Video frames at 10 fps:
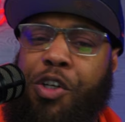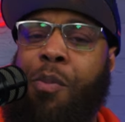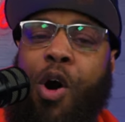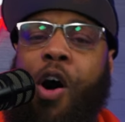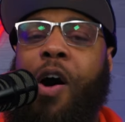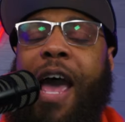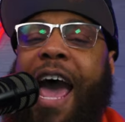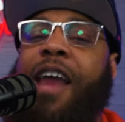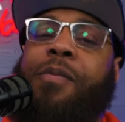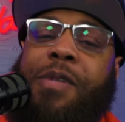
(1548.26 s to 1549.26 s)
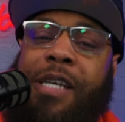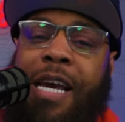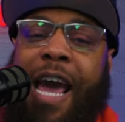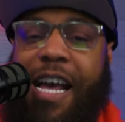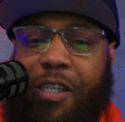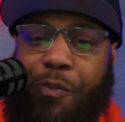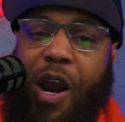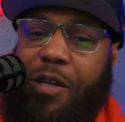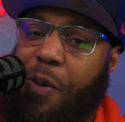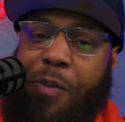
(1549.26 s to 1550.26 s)
Jamal Adams as a
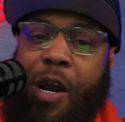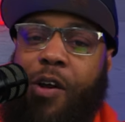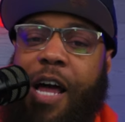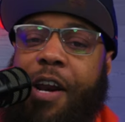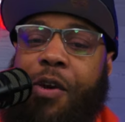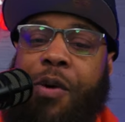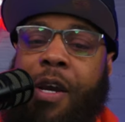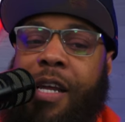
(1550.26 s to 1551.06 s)
prospect, I'm not going to lie to you,